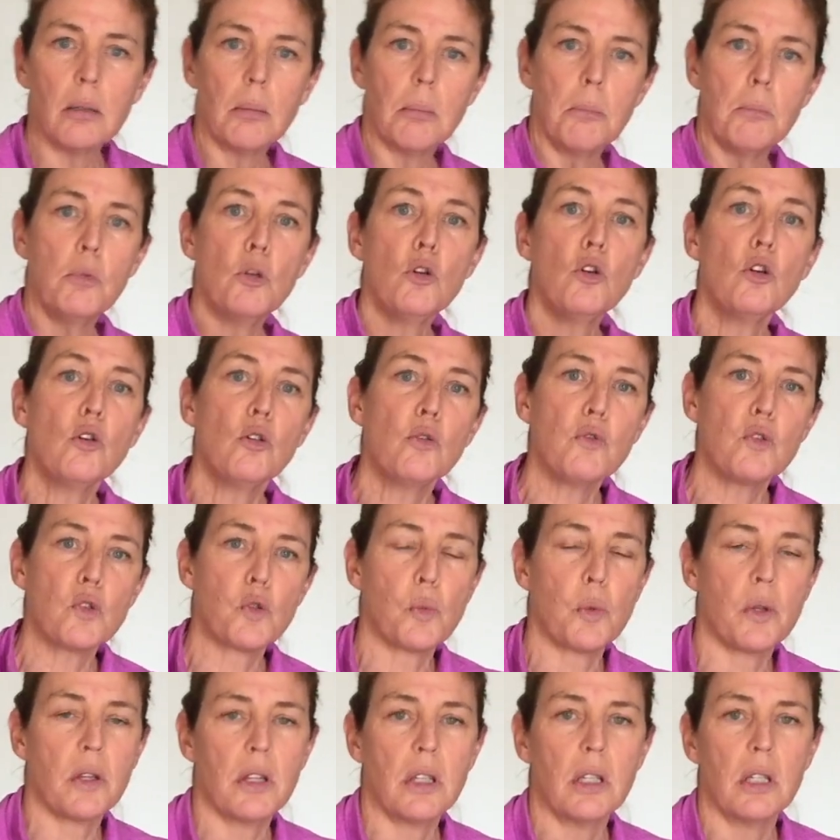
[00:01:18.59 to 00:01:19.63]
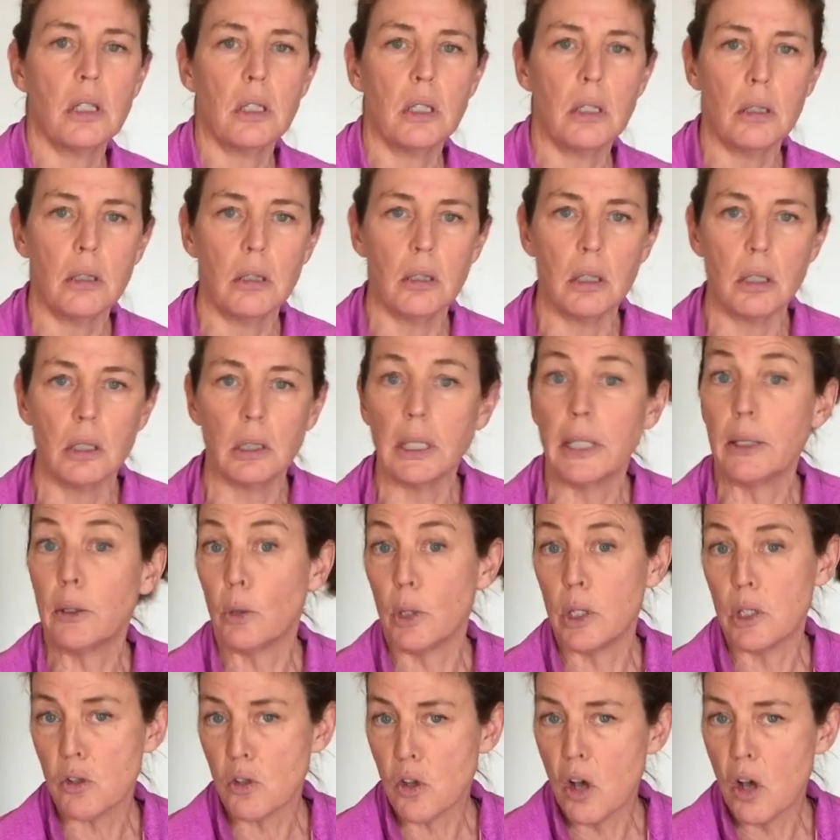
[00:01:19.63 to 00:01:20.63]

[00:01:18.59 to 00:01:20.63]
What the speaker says: moves within the glenoid